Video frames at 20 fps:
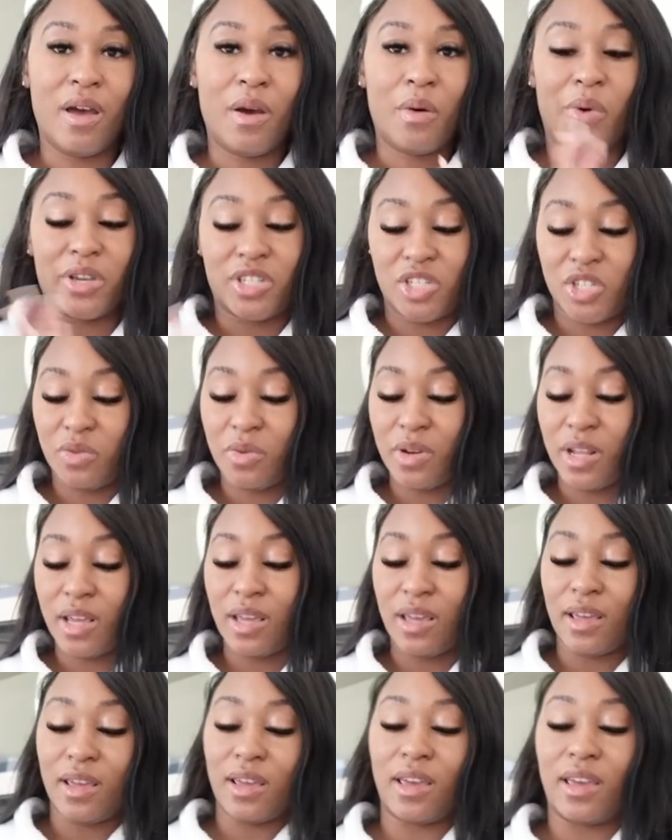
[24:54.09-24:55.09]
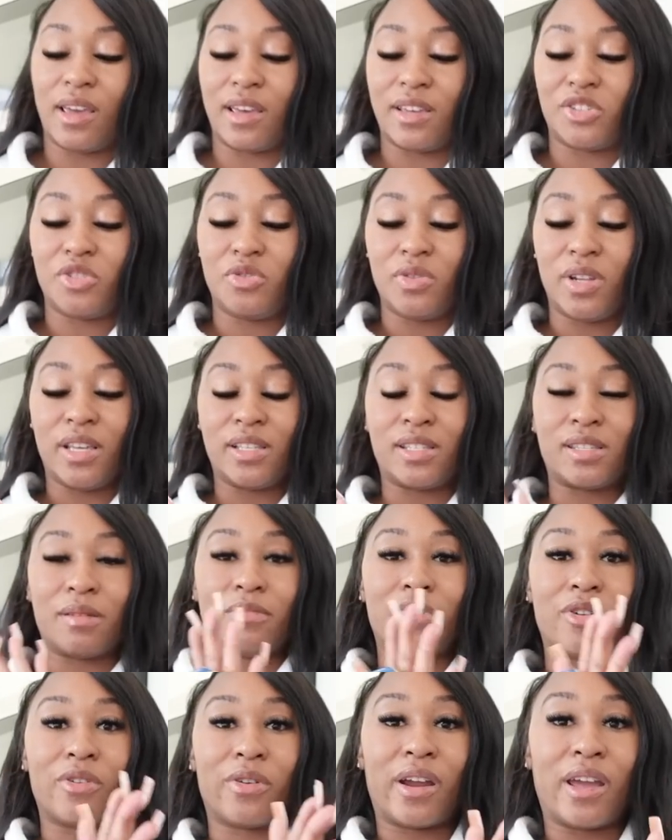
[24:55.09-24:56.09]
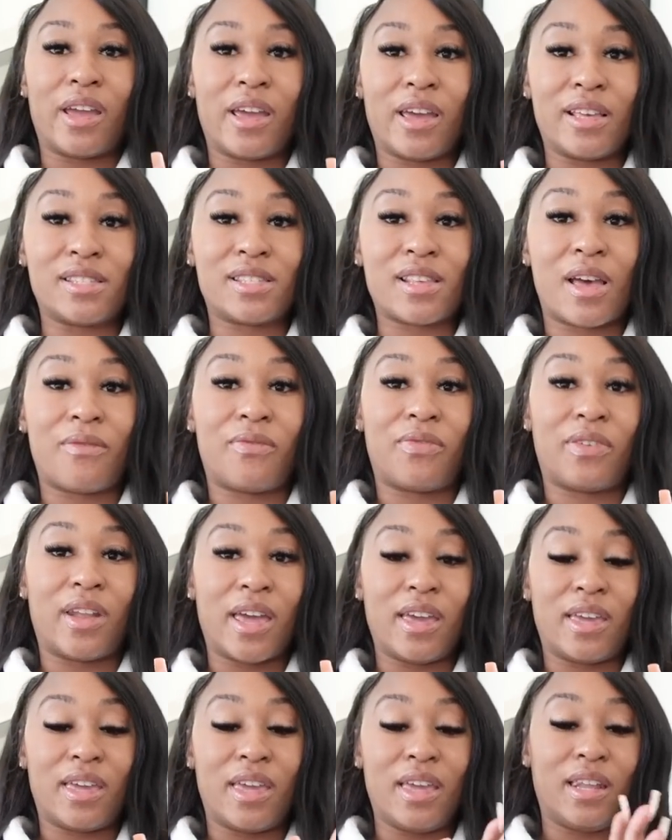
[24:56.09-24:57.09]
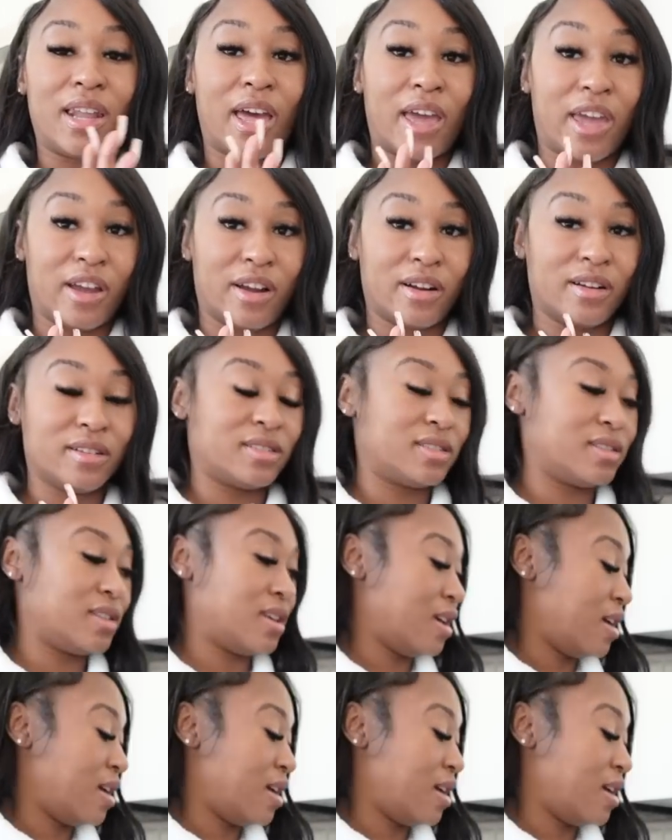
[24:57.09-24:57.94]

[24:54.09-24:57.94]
what you need is you need some grand flaky layers